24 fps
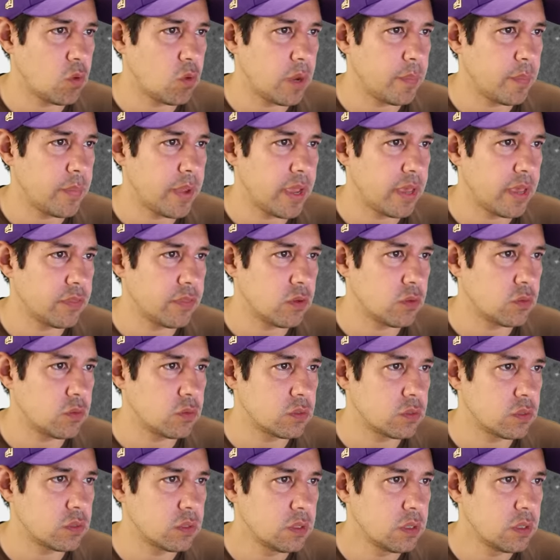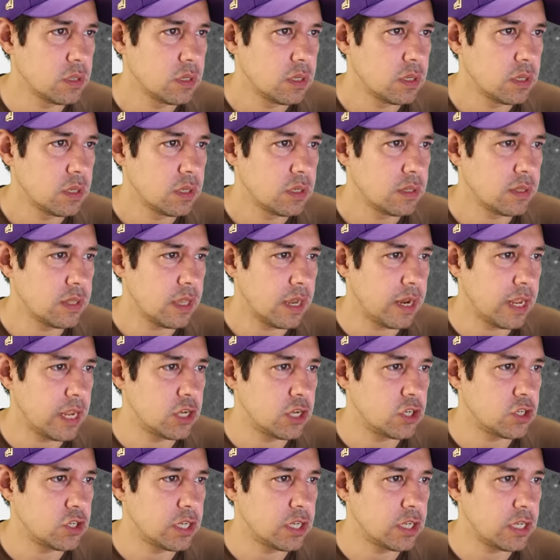wipe out that
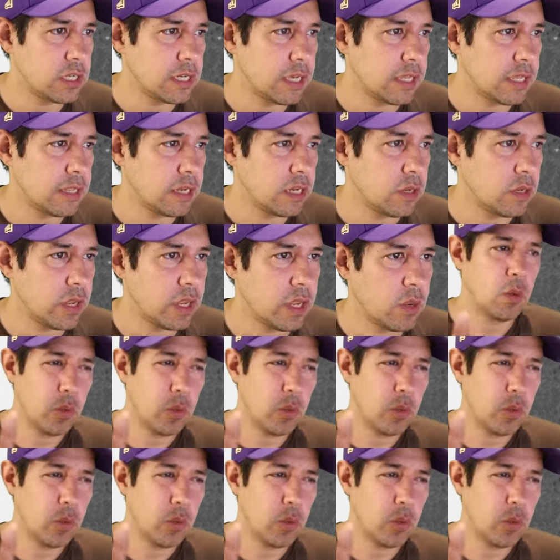edge detail anyway.